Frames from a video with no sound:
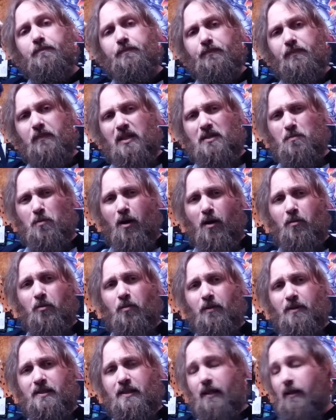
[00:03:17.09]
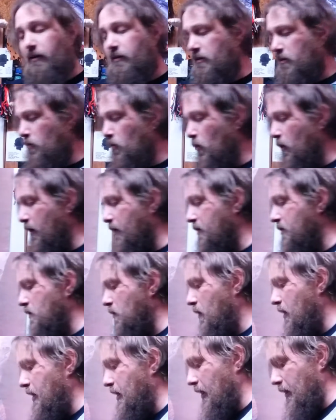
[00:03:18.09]
That's probably Skeleton Warriors.
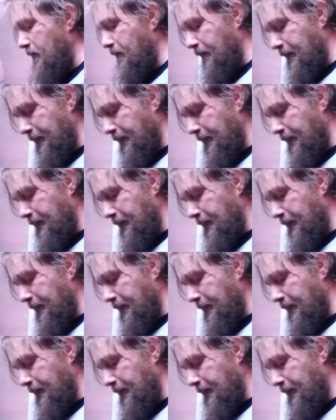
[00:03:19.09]
Why not?